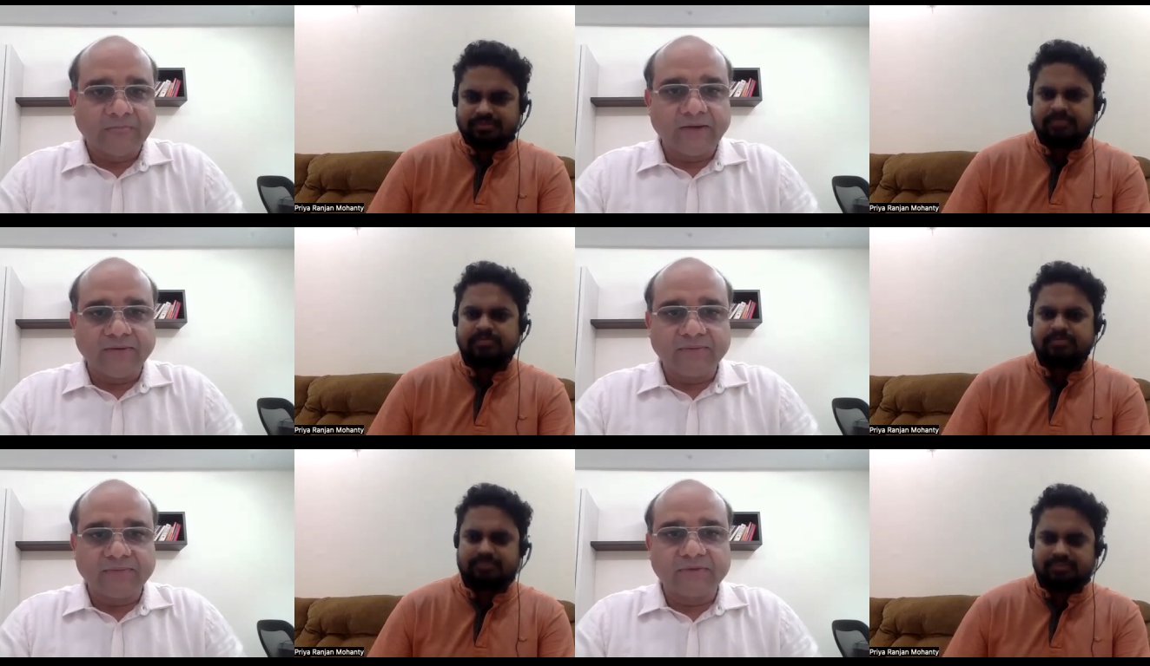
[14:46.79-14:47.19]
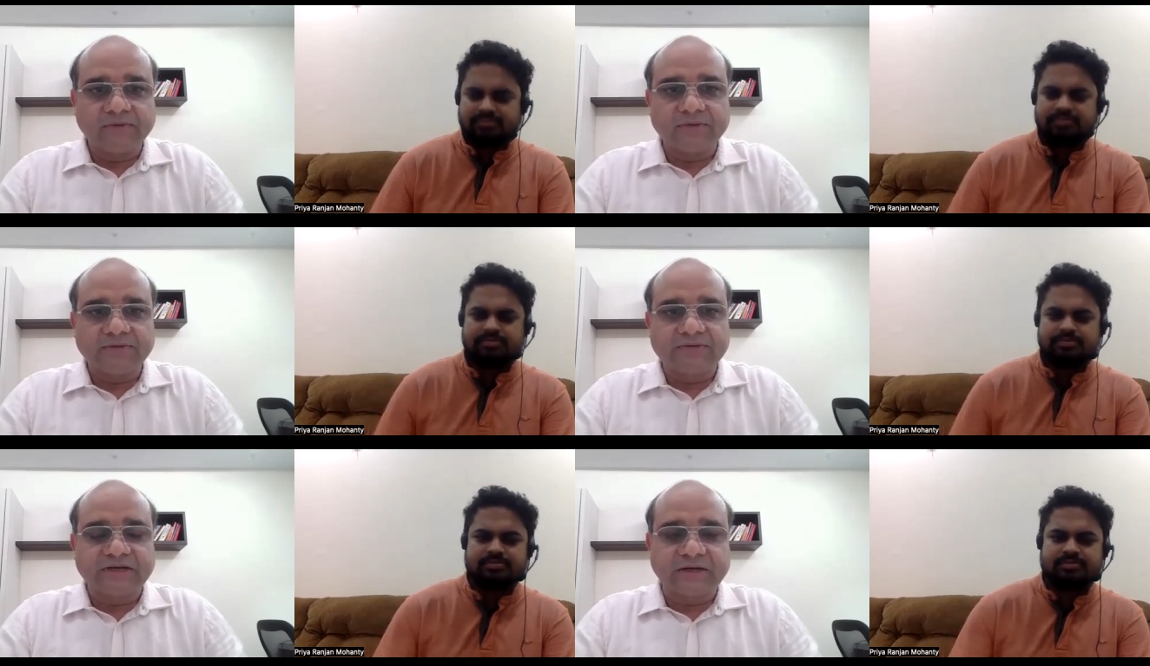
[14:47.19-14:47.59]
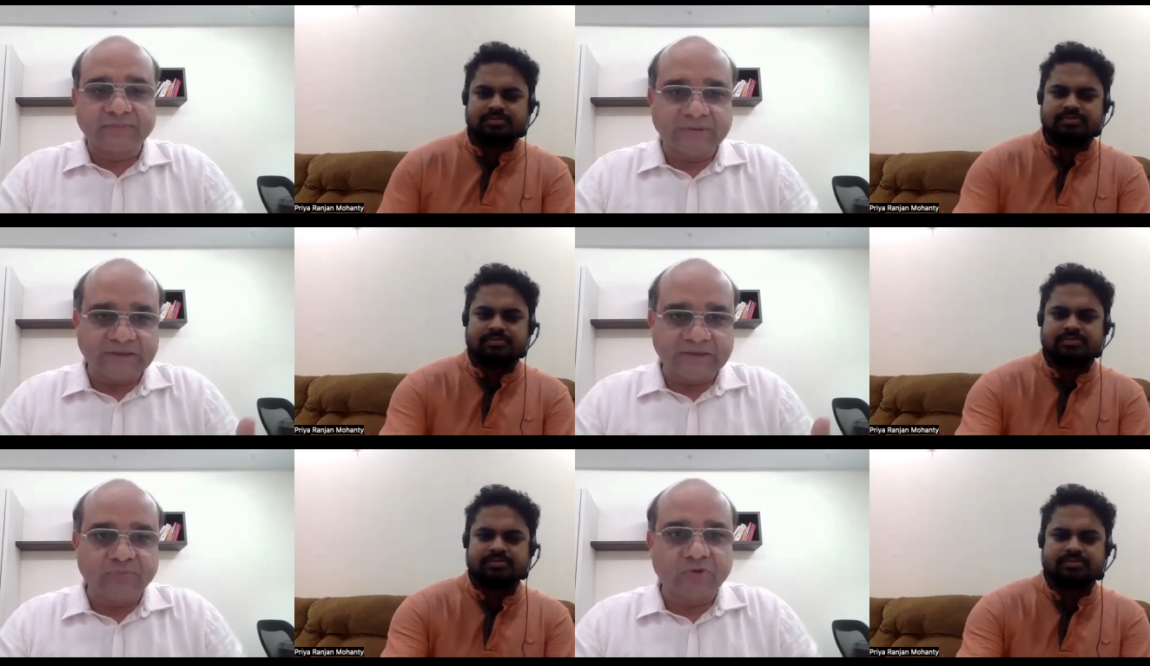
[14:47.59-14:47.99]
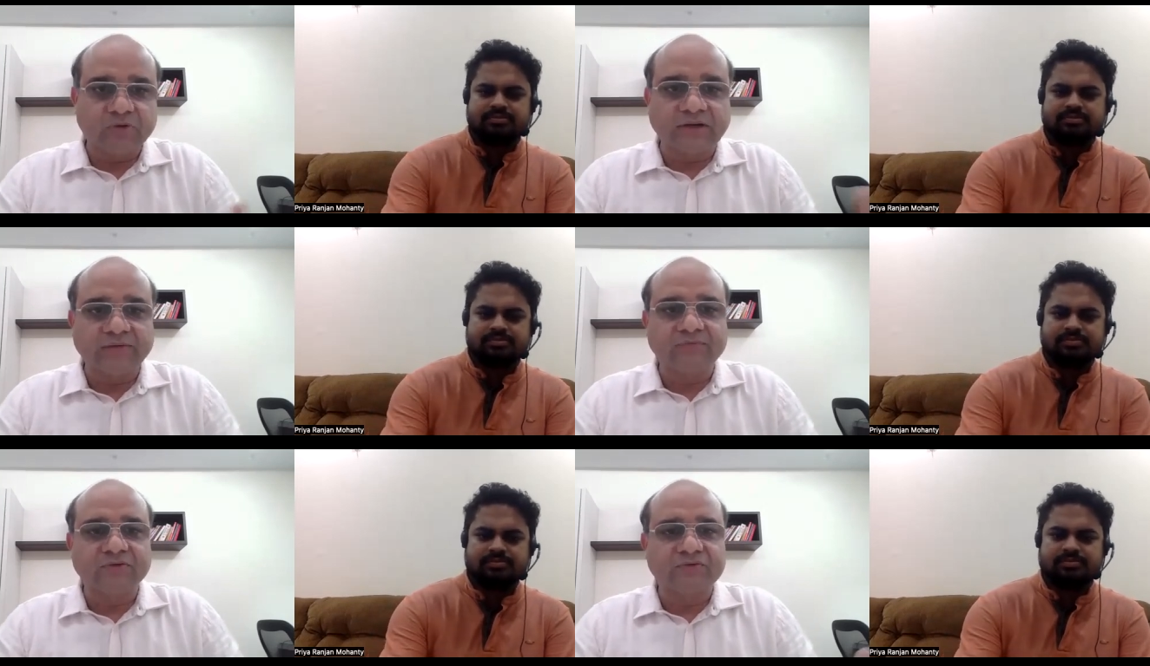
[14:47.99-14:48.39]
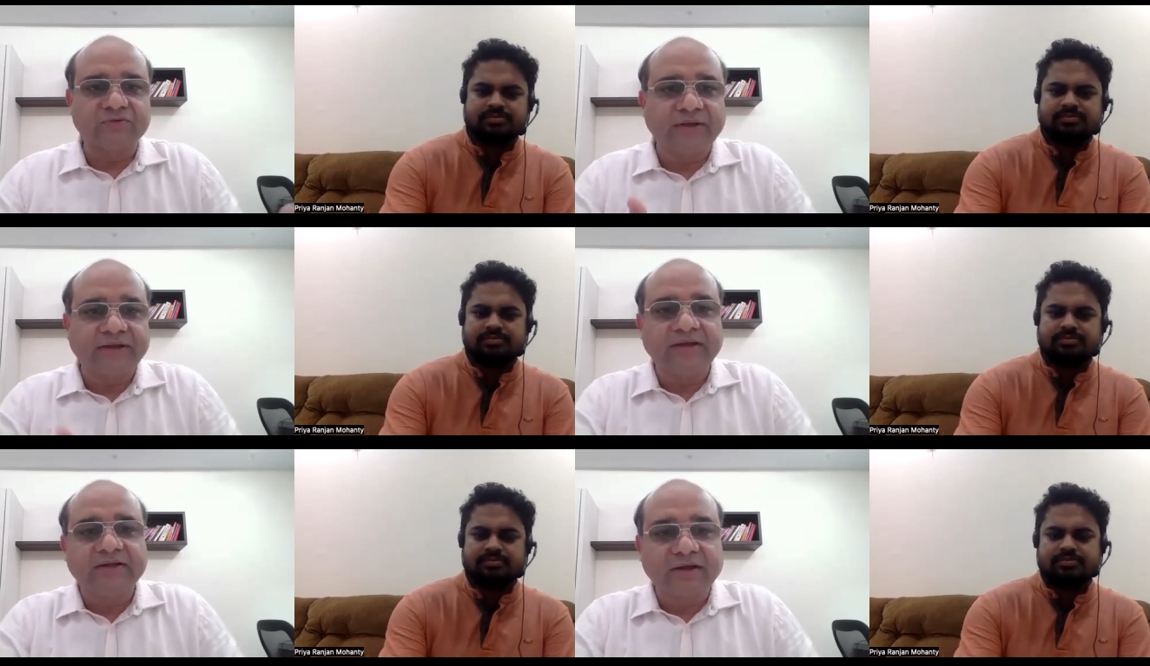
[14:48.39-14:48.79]
Speaker 1: Yeah, the Startup India program
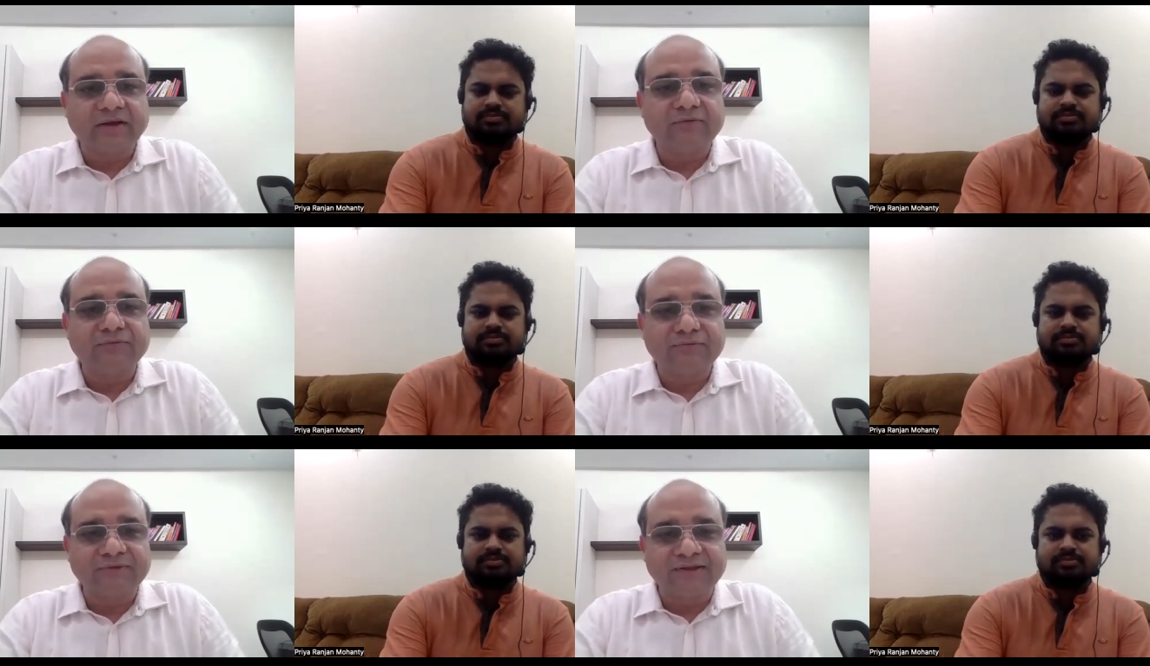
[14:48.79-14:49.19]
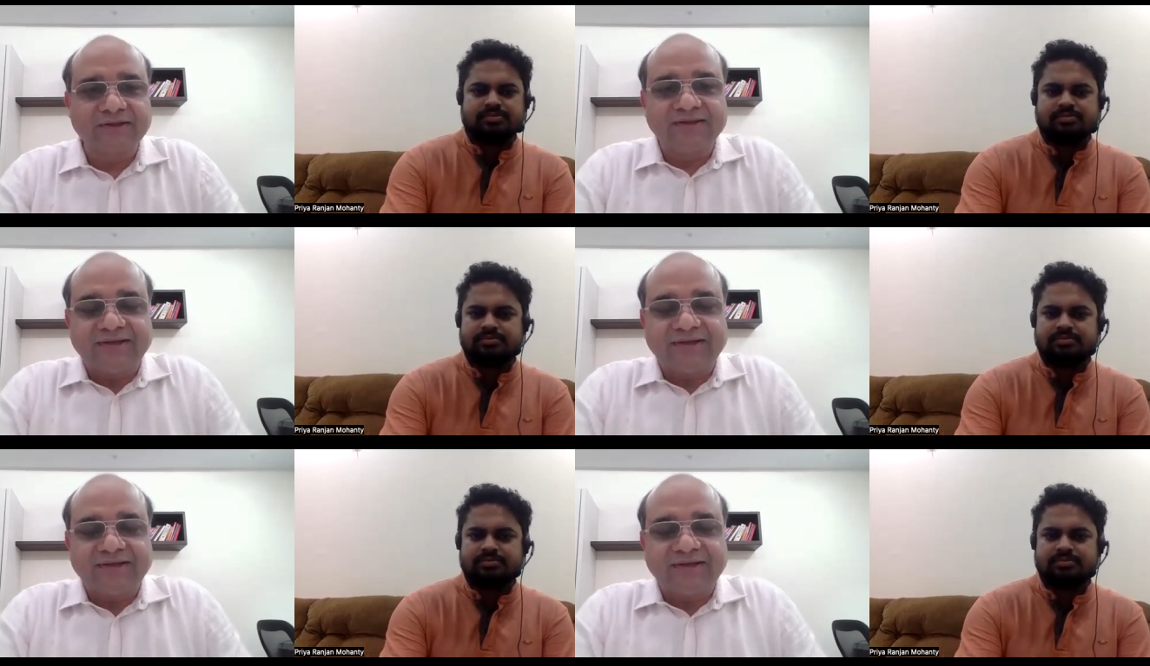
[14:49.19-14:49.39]
was very tough